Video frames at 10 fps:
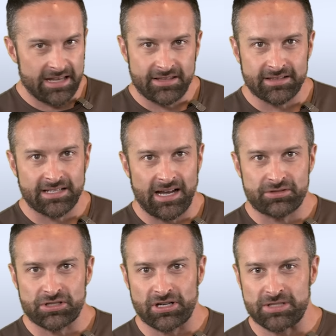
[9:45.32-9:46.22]
I thought that I
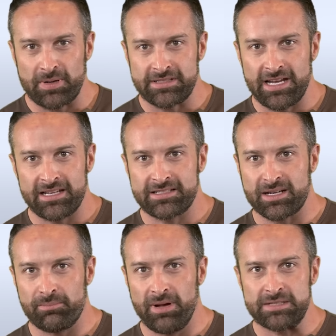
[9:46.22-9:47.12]
was just going to
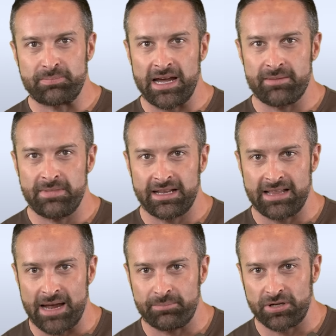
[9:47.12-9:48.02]
spontaneously combust by admitting
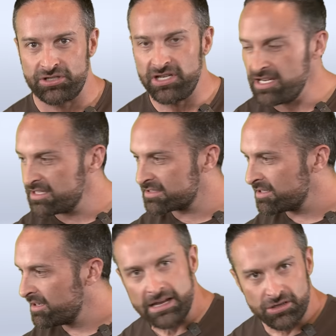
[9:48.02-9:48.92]
that, but
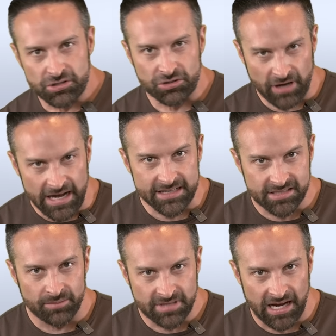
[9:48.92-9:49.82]
geez, like you should try it
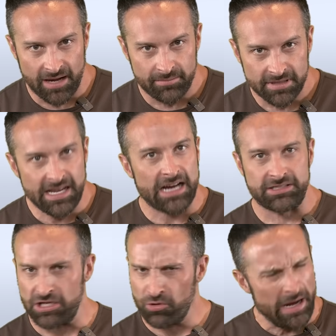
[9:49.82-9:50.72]
sometime. It's
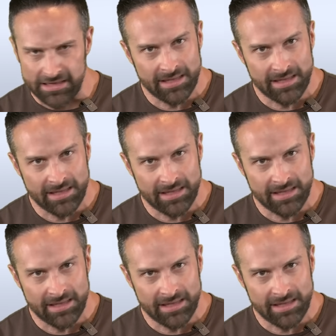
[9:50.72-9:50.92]
actually quite